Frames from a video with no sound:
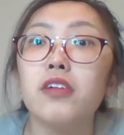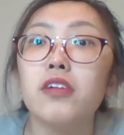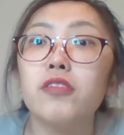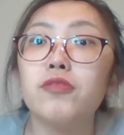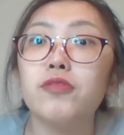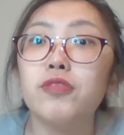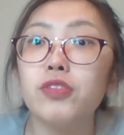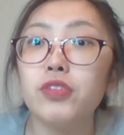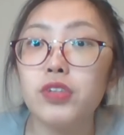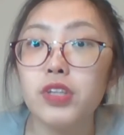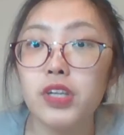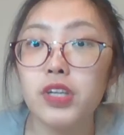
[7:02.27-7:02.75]

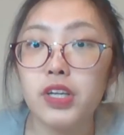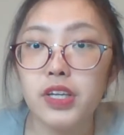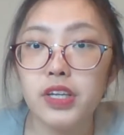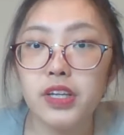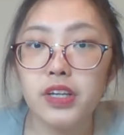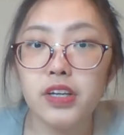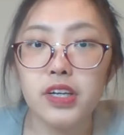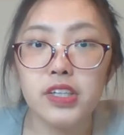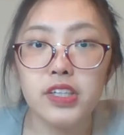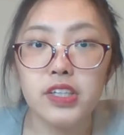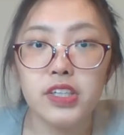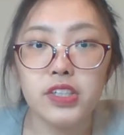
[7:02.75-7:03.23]
food
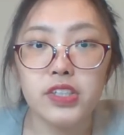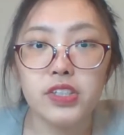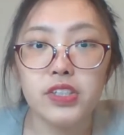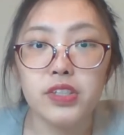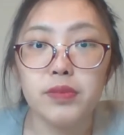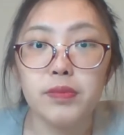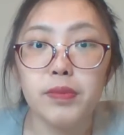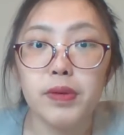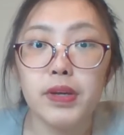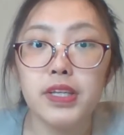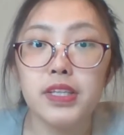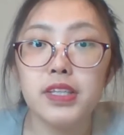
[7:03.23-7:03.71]
here is just
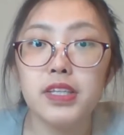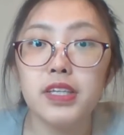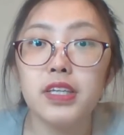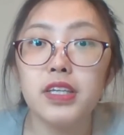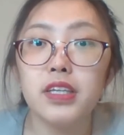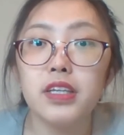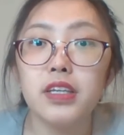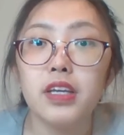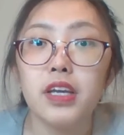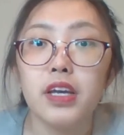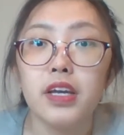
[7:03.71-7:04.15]
amazing